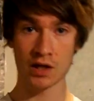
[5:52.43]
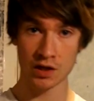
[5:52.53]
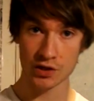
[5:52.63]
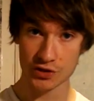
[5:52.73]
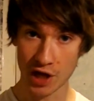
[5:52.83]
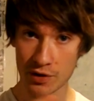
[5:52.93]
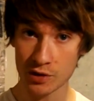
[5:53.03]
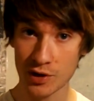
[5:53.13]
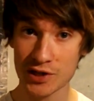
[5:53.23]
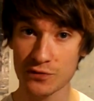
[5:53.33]
So, in the
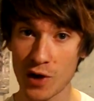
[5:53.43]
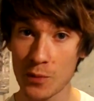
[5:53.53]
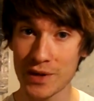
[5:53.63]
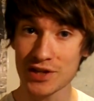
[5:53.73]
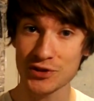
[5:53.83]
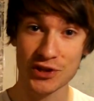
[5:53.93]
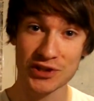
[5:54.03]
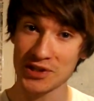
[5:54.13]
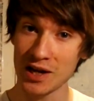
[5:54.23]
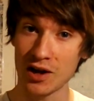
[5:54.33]
words of Wild Beast, this
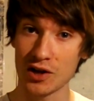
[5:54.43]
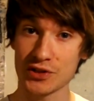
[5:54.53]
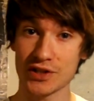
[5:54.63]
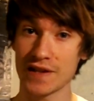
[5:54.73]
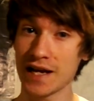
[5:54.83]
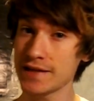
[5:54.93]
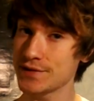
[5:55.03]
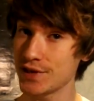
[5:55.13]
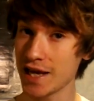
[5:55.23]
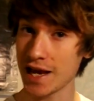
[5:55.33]
is our lot. That is
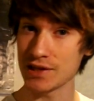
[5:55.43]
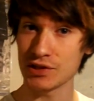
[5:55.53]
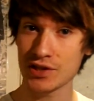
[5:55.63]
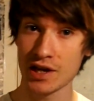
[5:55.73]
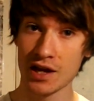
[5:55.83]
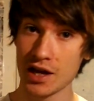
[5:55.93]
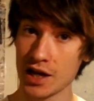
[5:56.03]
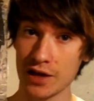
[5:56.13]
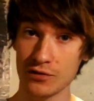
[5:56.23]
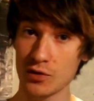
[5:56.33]
the end.
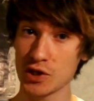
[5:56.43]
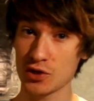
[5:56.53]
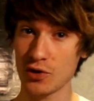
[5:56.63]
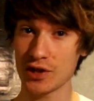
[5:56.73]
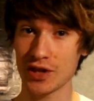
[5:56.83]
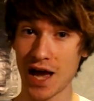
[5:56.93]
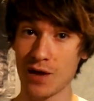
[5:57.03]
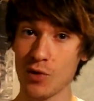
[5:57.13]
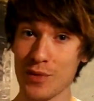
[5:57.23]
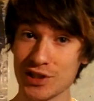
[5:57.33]
If you enjoyed that
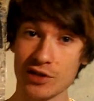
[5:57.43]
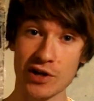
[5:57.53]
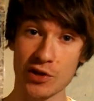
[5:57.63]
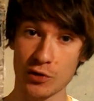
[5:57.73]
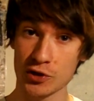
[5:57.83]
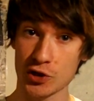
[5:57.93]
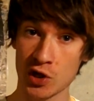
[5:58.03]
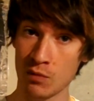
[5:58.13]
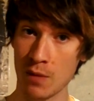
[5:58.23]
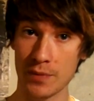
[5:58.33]
and want me to do another one, just
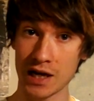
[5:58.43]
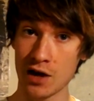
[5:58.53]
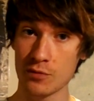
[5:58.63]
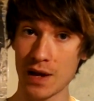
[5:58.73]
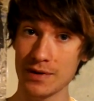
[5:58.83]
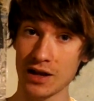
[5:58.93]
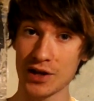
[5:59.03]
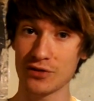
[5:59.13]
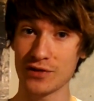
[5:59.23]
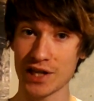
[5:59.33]
comment below and maybe like
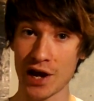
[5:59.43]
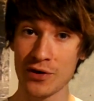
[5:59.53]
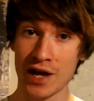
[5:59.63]
the video.